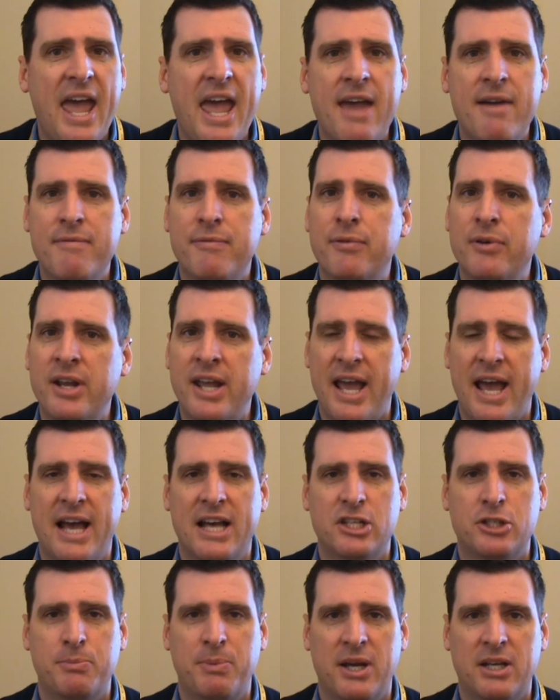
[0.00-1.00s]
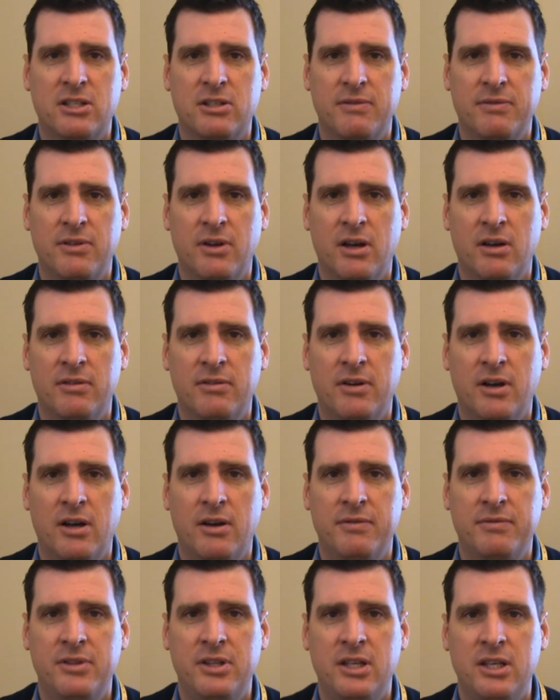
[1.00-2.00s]
every aspect of, of,
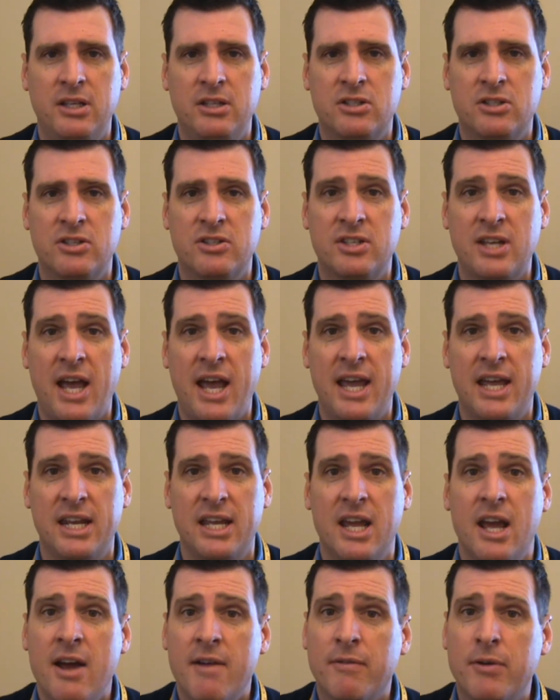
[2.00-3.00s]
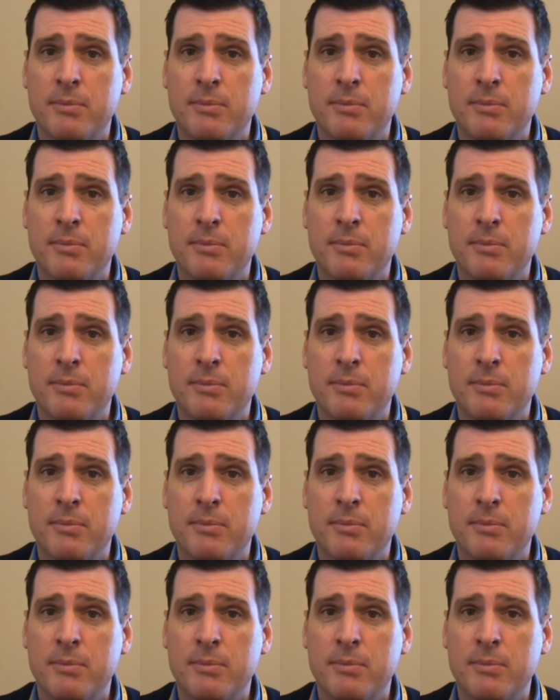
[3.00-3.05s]
of, the society,